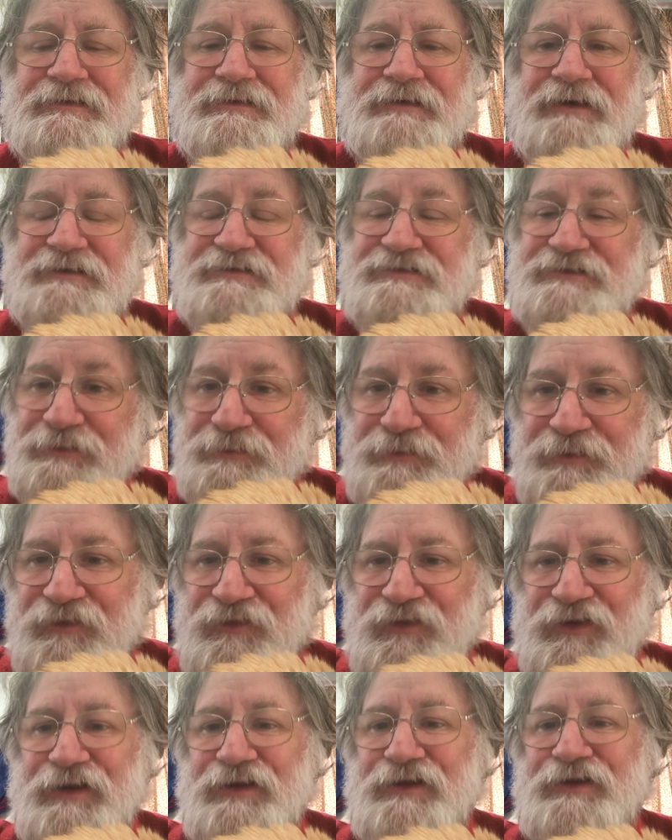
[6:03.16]
I don't
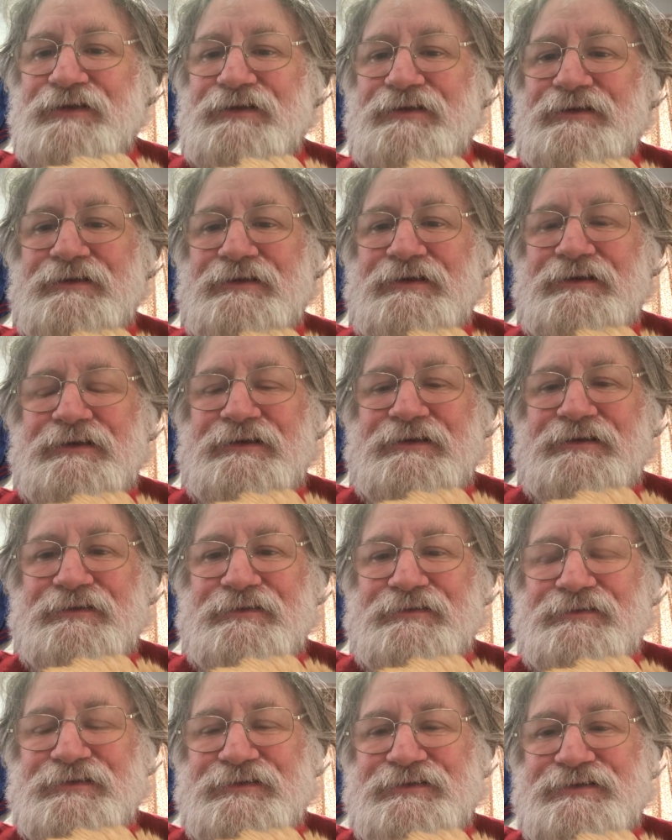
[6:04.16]
think
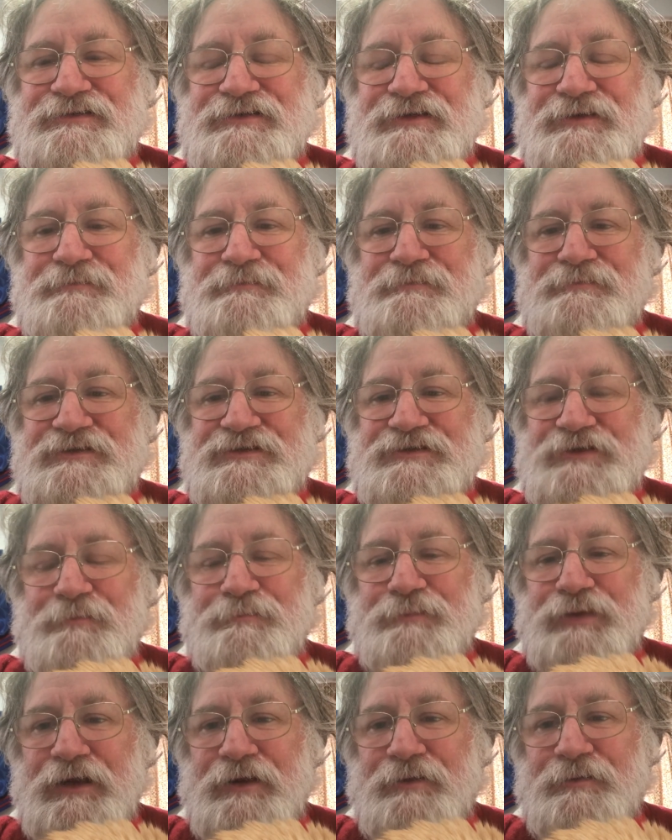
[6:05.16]
that
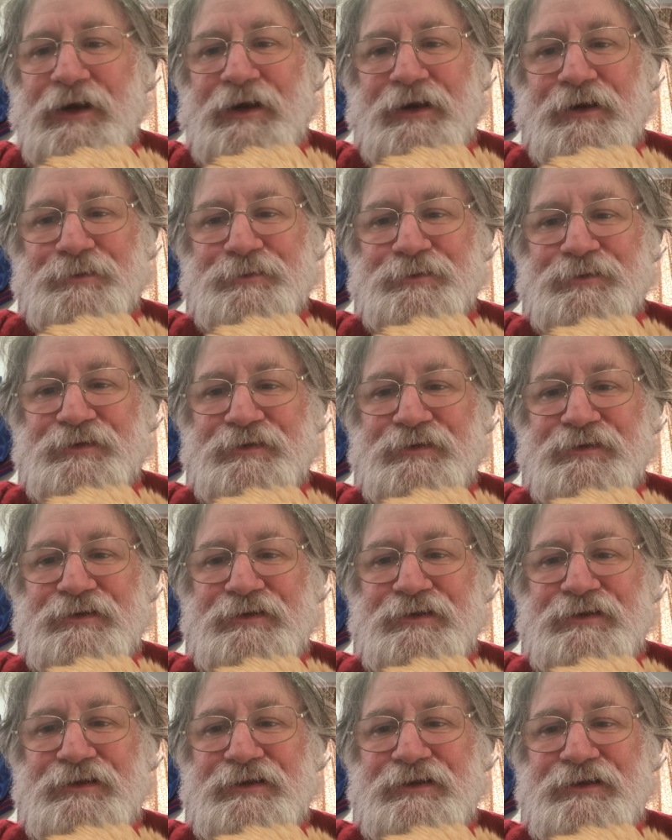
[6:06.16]
stomping around
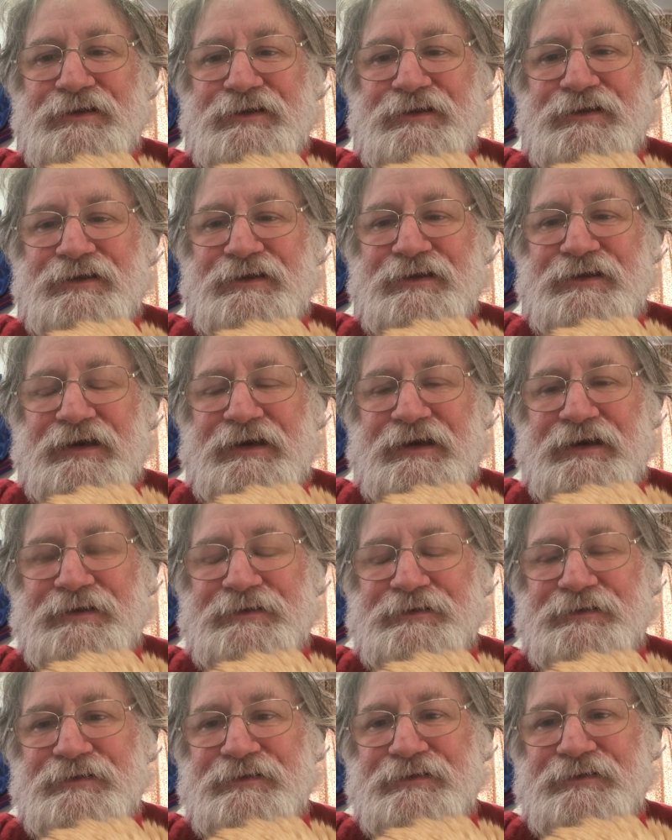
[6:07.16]

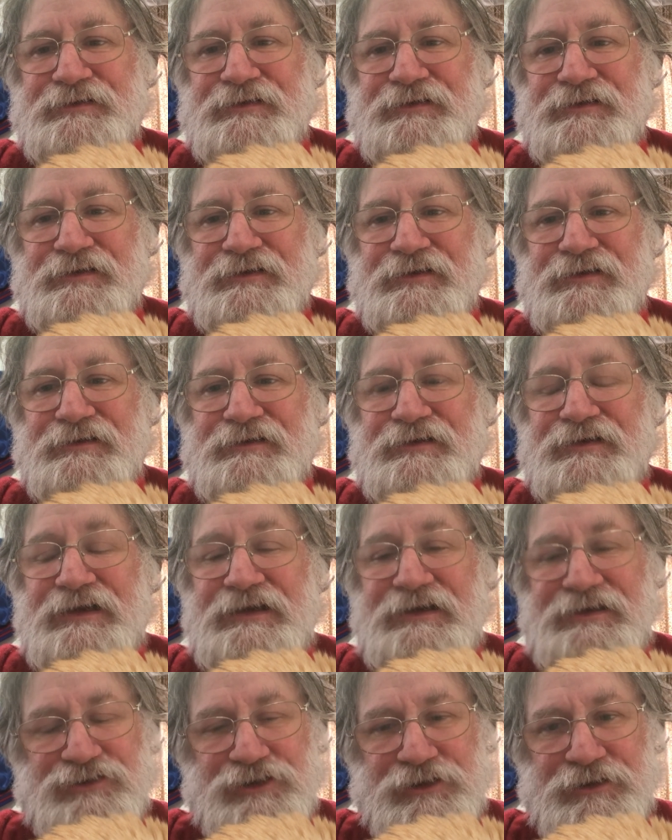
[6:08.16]
and
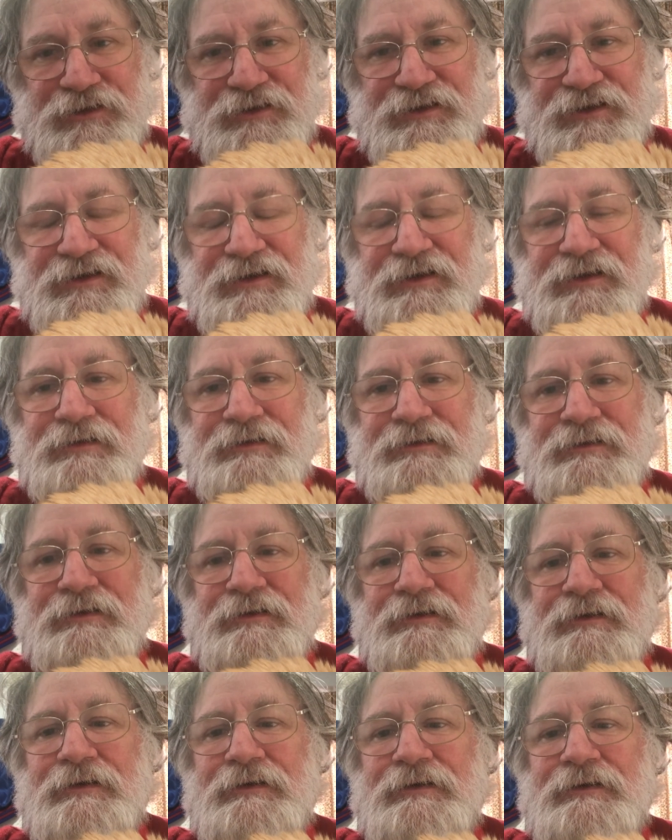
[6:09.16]
knee-jerking
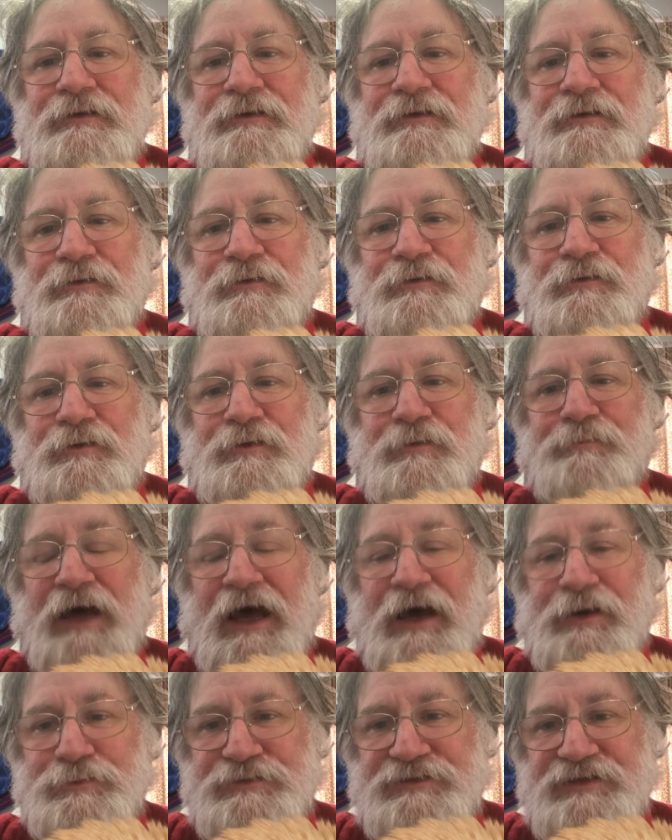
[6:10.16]
or
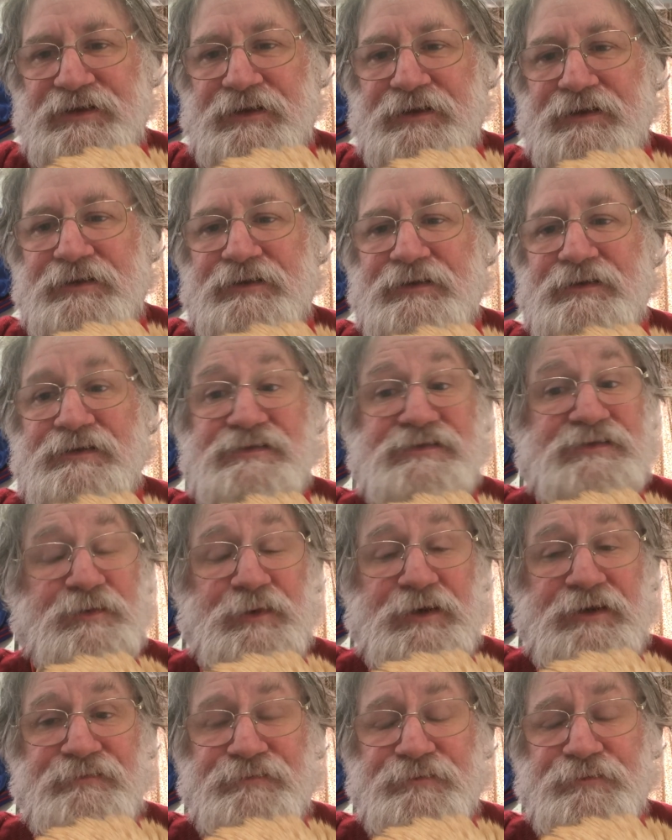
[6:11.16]
pouting is the
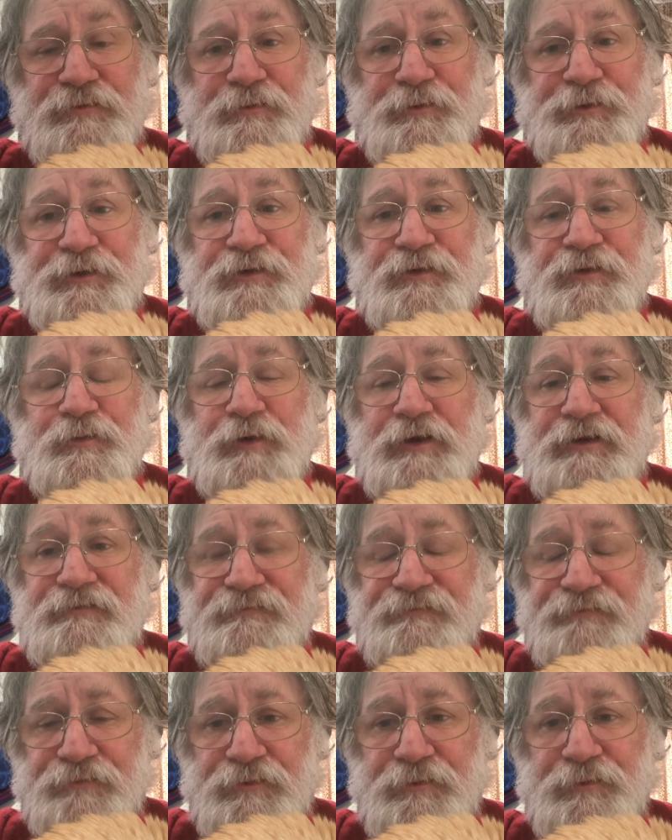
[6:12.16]
way forward. The way
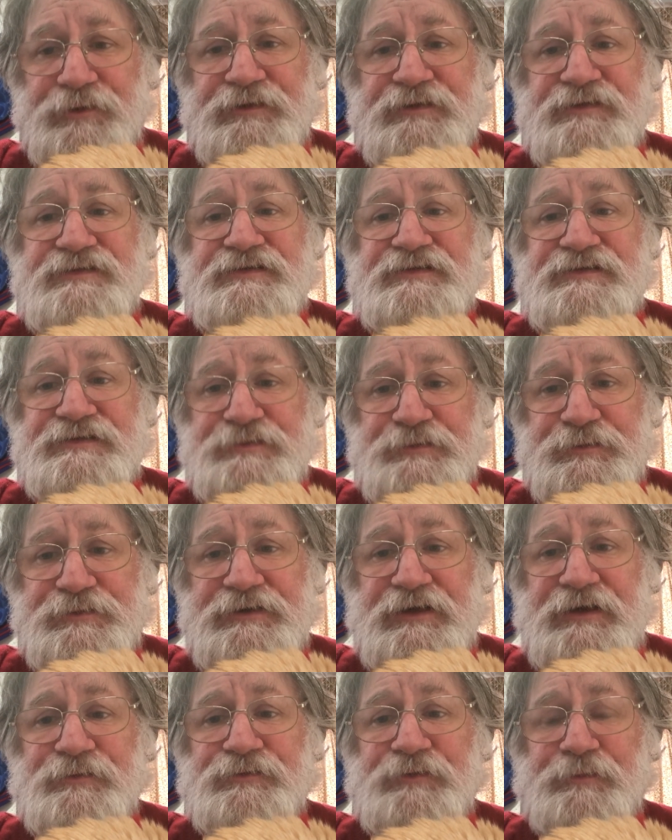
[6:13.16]
forward is to
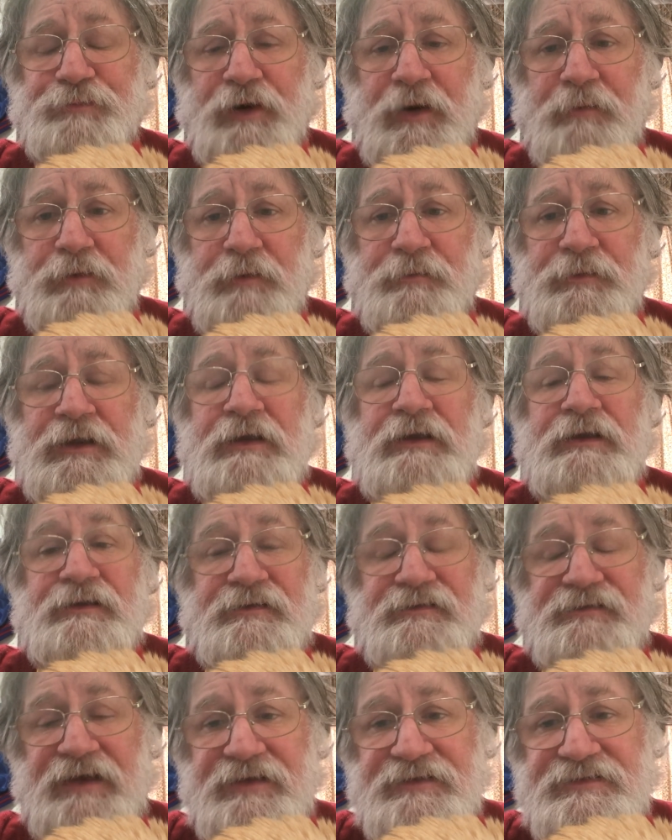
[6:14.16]
sort out the problem.
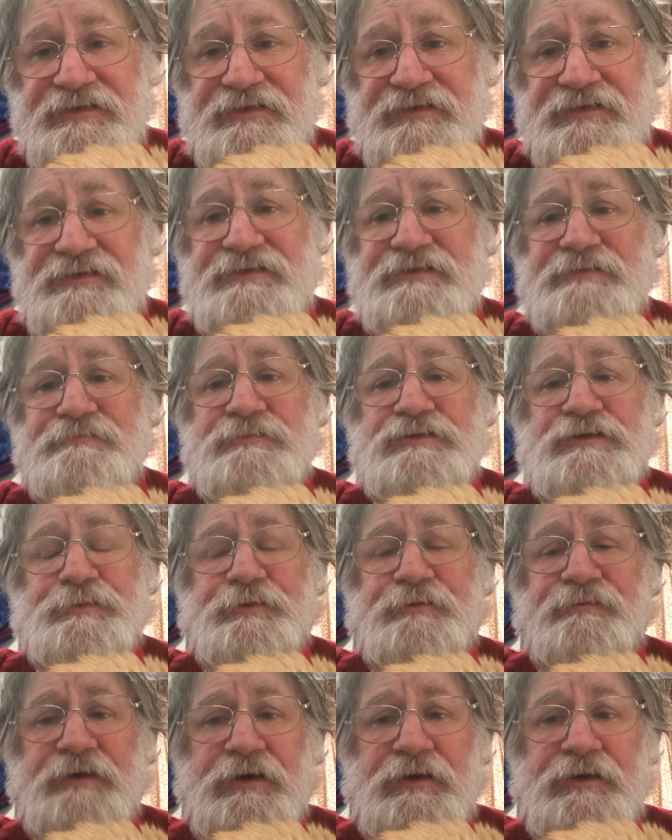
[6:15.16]
That is, to
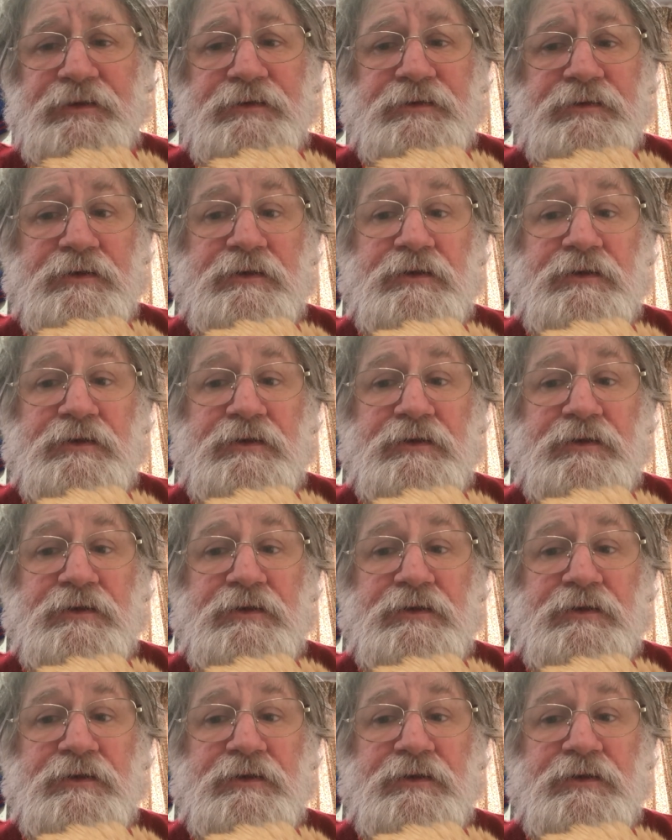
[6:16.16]
provide